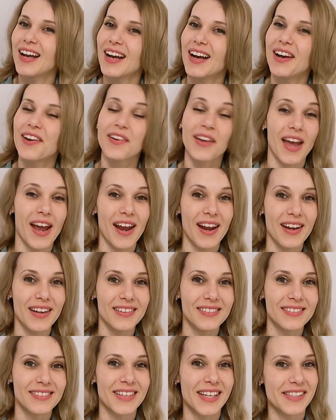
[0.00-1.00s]

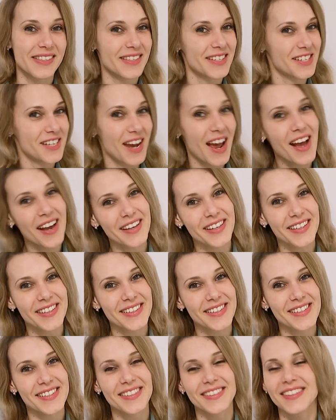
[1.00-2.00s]
Okay, let's check
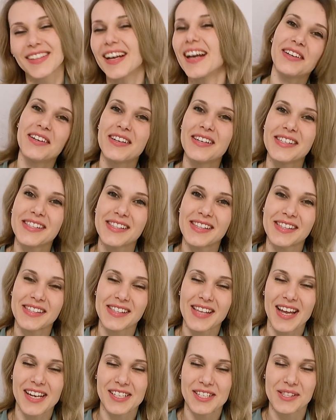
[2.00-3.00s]
it. Here is the
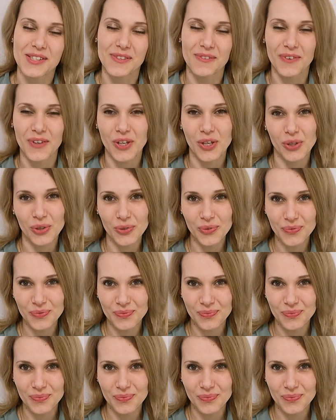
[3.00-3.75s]
sentence for you.